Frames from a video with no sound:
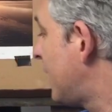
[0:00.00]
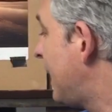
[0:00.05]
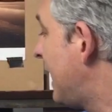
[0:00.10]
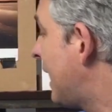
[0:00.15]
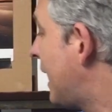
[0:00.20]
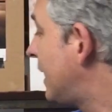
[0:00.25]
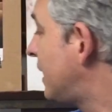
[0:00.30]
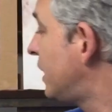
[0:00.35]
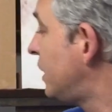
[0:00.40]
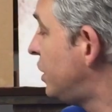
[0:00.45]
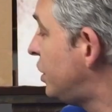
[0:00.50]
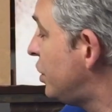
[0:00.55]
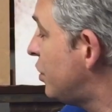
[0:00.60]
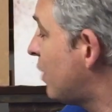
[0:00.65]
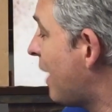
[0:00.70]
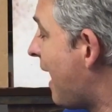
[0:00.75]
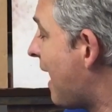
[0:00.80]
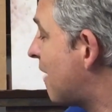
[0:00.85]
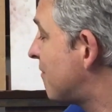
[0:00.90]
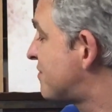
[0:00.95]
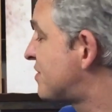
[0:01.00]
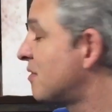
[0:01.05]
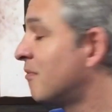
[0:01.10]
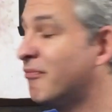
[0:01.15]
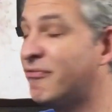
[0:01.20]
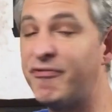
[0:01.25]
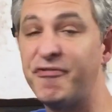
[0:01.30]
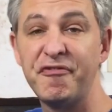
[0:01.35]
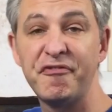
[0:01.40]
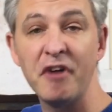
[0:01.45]
and you have
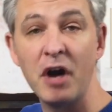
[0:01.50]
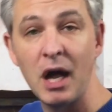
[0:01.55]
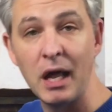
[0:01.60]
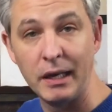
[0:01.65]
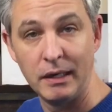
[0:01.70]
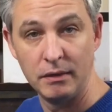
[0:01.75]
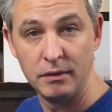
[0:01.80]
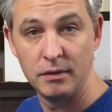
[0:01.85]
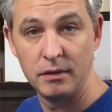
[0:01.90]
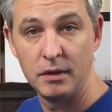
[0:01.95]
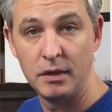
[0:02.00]
some fun.